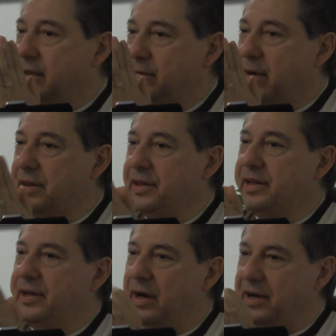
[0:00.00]
rather
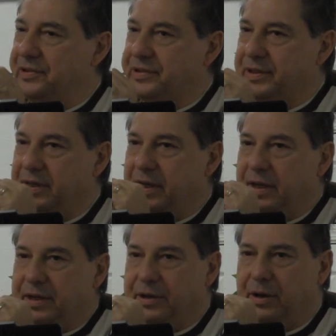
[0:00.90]
than us.
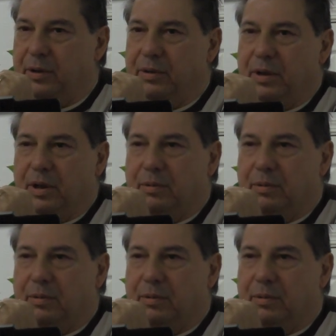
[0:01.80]
You know,